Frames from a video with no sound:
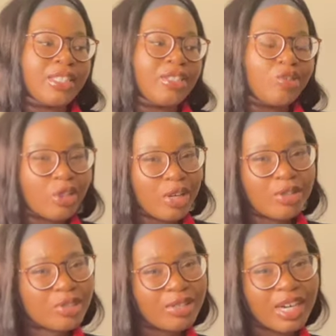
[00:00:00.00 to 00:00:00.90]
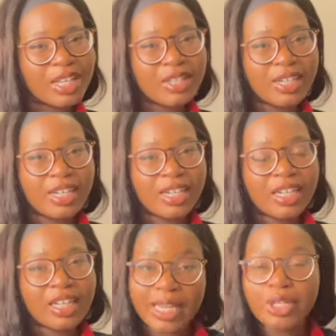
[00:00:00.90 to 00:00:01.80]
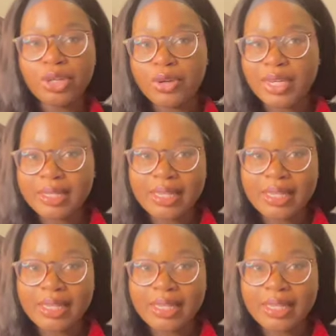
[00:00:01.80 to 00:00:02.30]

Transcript: there's also other like degrees